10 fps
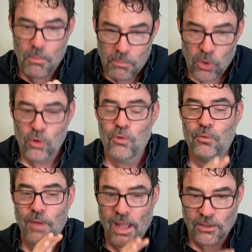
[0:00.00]

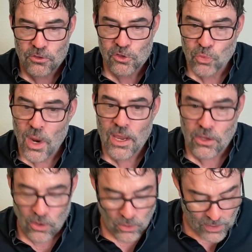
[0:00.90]
move and sway
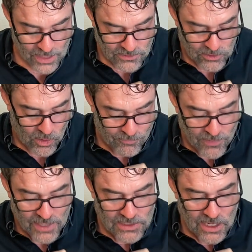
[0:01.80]
you, and so I'm
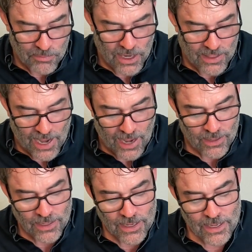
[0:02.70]
fascinated by that.
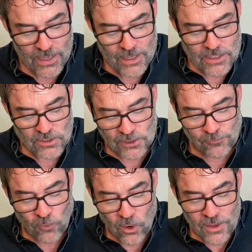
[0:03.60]
So that's
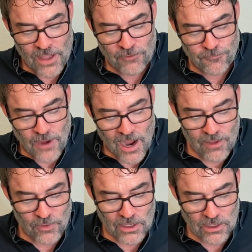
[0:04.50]
4, and then
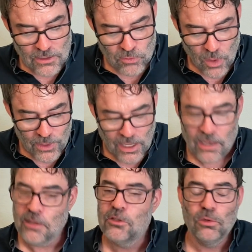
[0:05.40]
5 is where we get
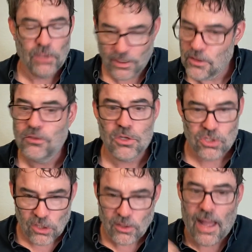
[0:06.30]
into like the
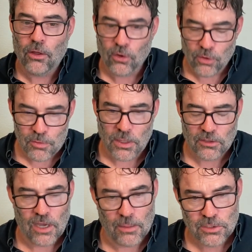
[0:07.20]
digital algorithmic
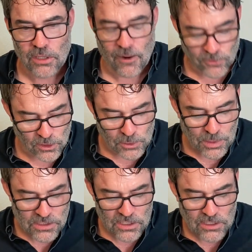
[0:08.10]
type stuff. So this
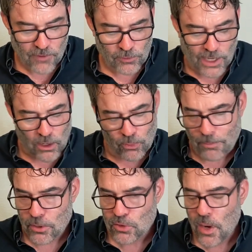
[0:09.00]
business of like, are we
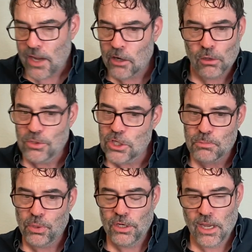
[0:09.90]
persuading or are we just
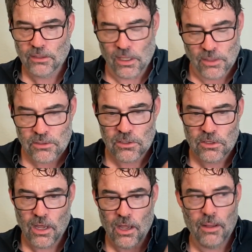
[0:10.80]
predicting? This is
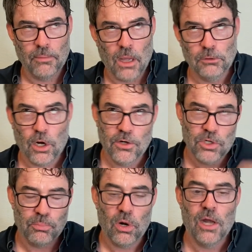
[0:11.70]
a
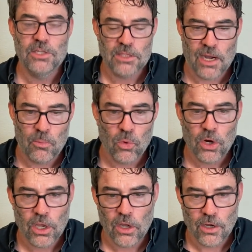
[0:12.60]
larger project that I'm
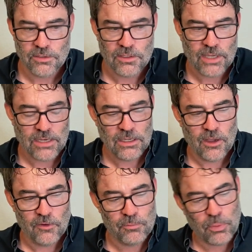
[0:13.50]
working on. Is this idea of